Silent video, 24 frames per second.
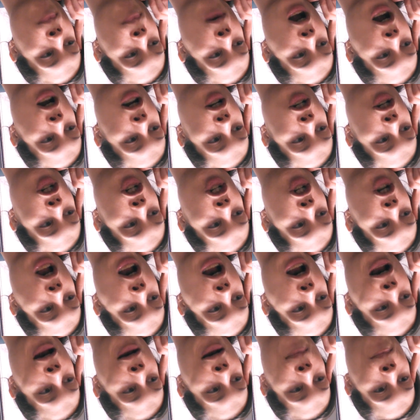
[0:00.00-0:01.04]
barge,
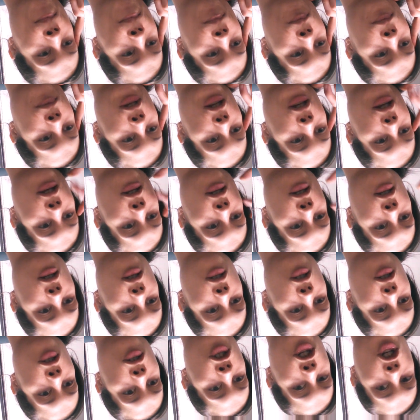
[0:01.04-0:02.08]

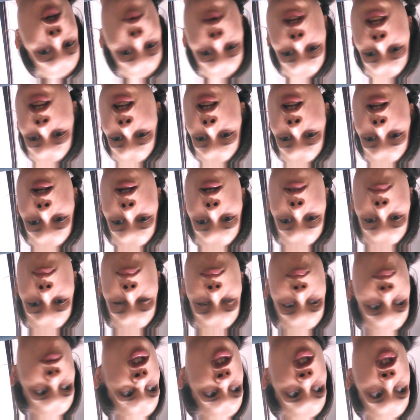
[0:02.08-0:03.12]
doing
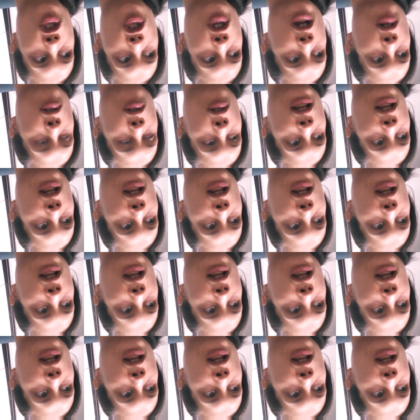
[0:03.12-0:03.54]
just general,